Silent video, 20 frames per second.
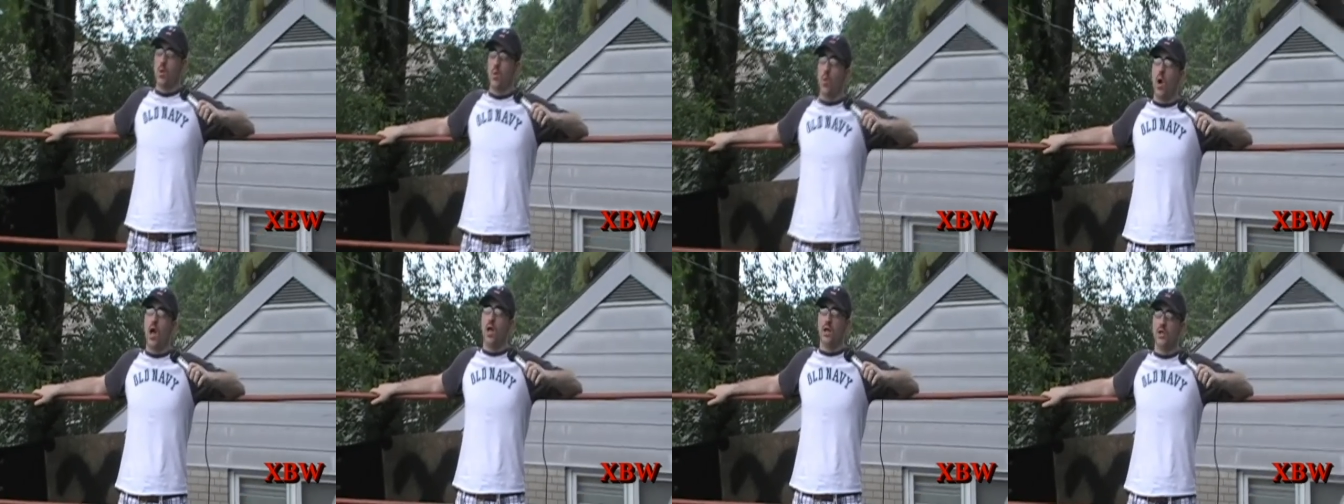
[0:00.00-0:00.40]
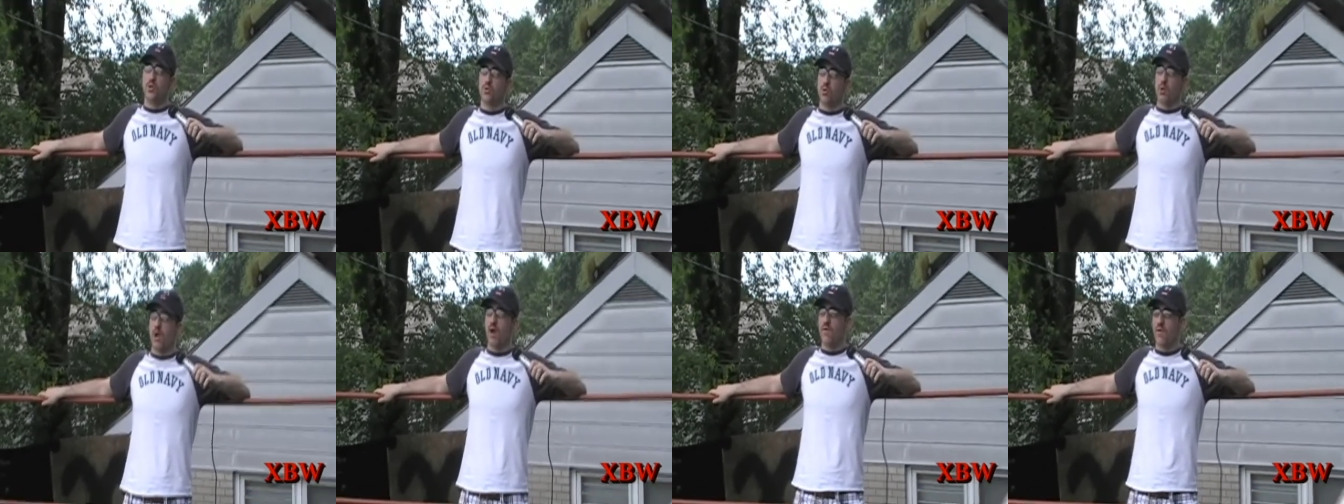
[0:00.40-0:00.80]
while he's
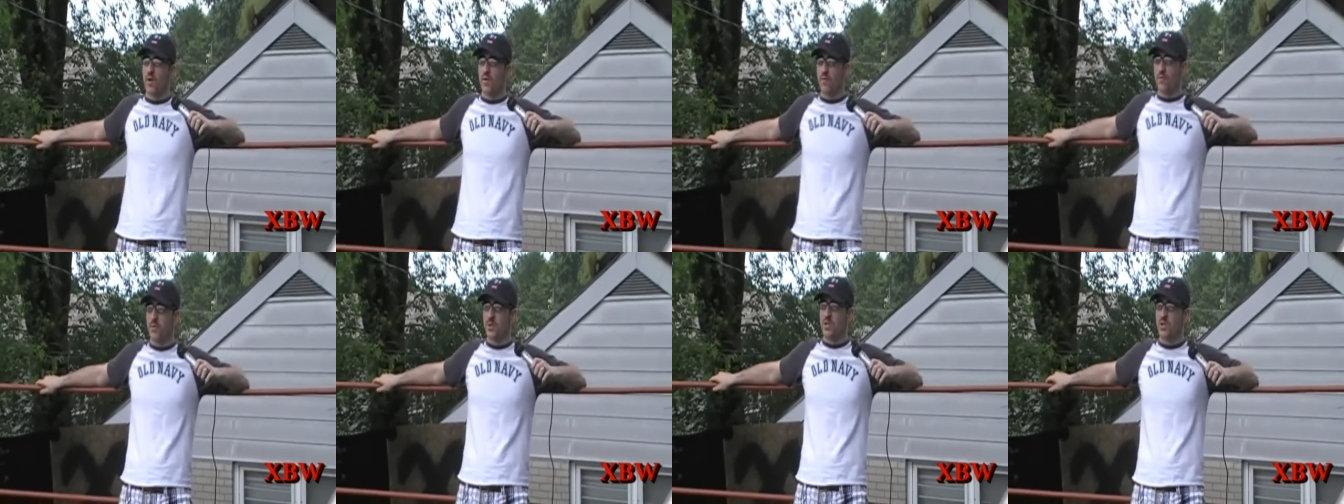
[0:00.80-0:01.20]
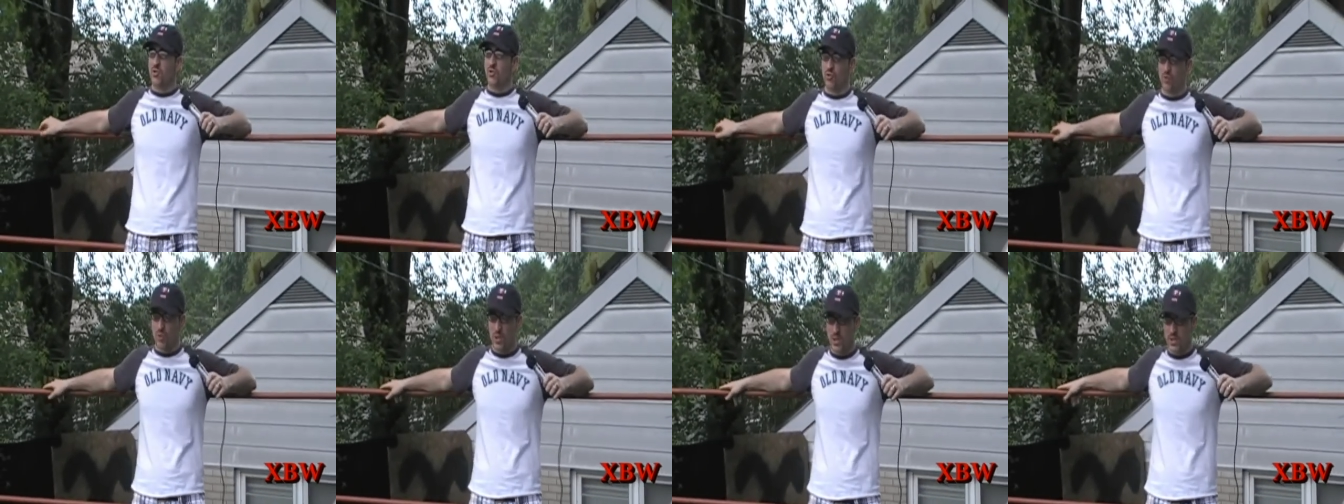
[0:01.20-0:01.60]
recovering from his
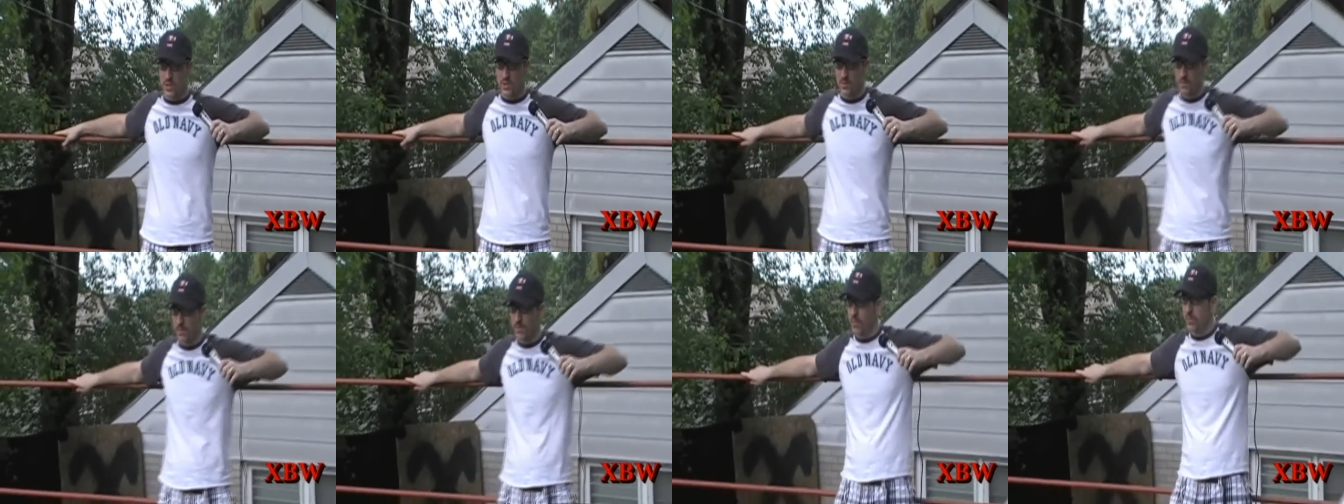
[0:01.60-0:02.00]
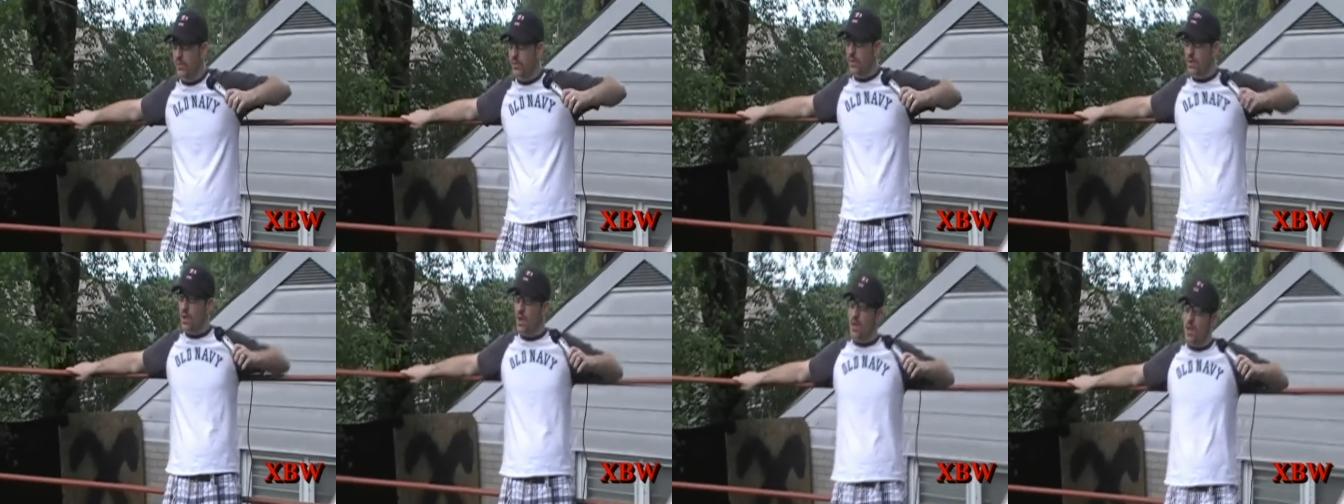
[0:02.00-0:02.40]
injuries.
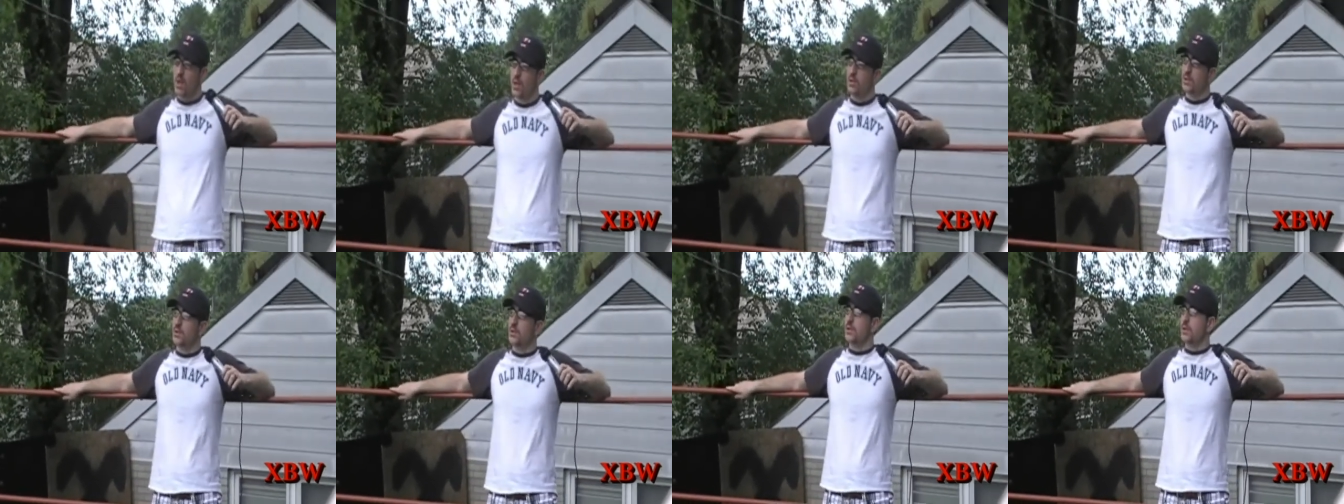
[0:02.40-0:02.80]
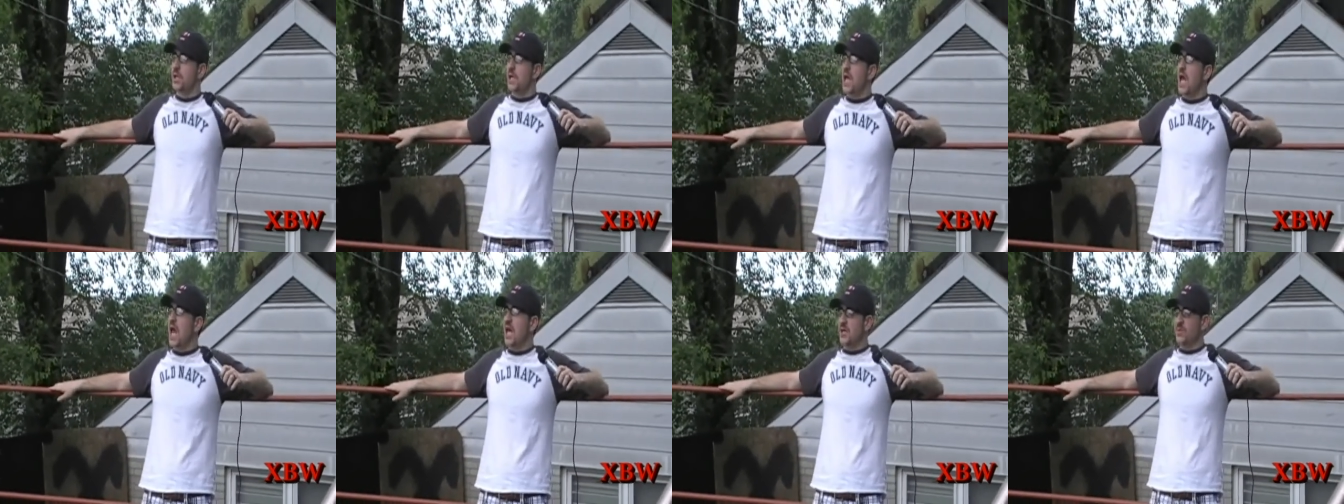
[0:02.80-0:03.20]

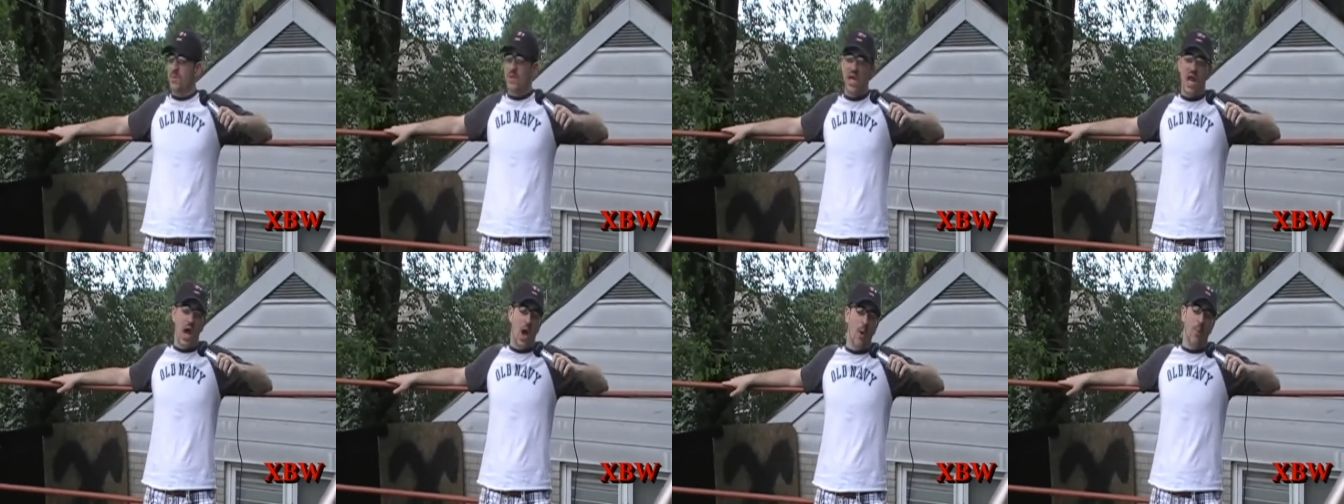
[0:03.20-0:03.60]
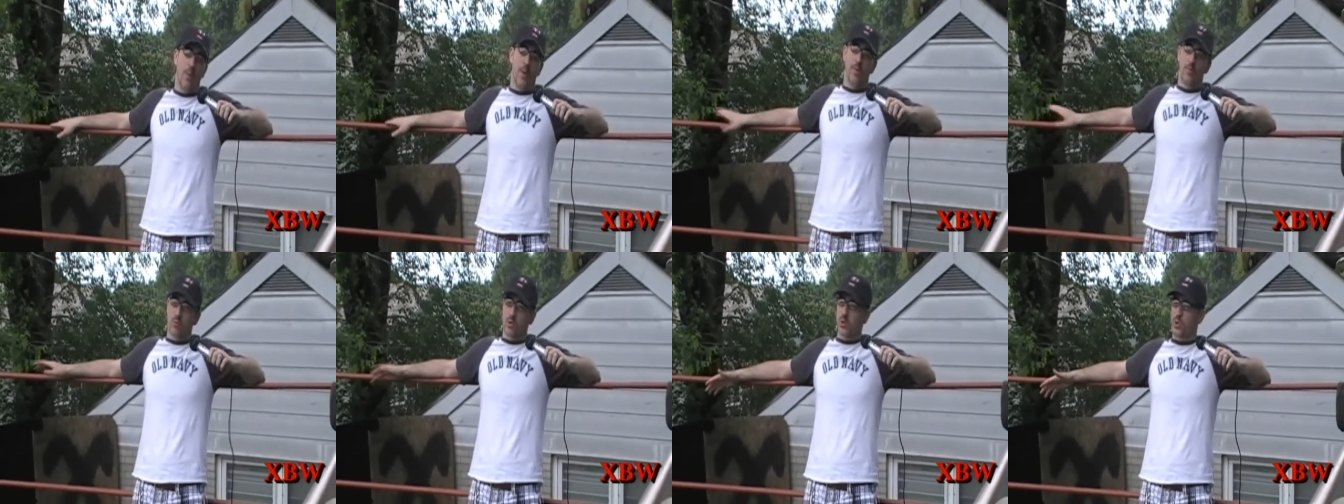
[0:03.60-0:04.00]
He asked me to help
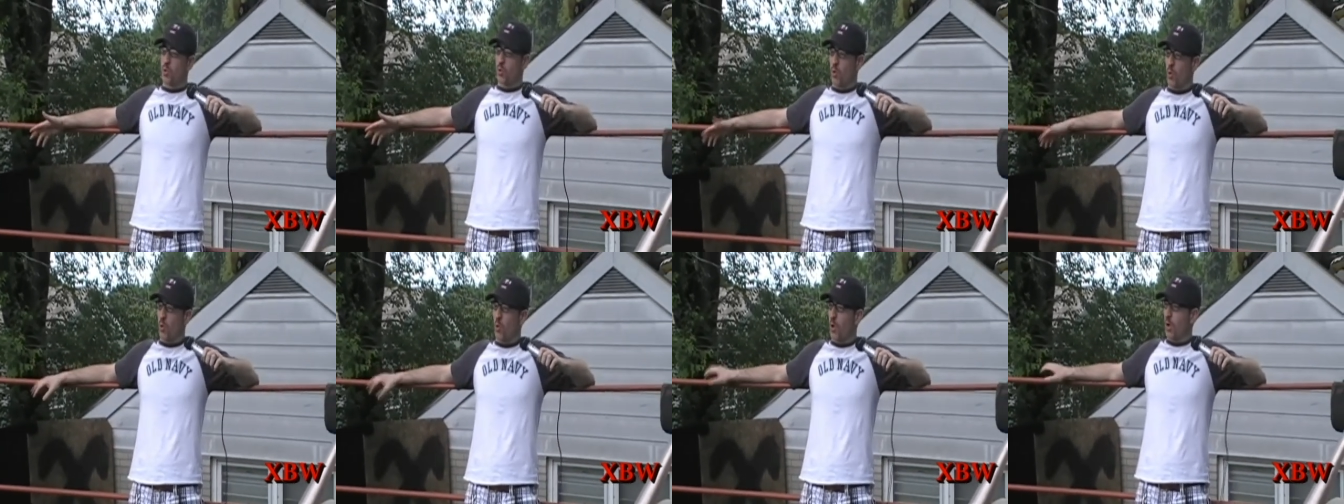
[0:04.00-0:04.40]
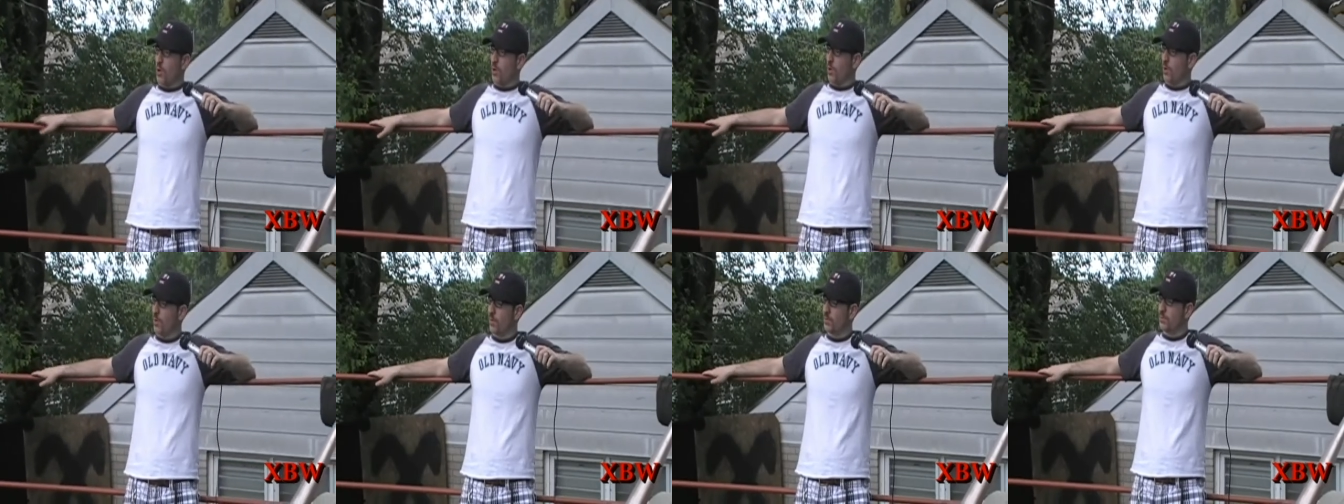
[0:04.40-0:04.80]
him restore order.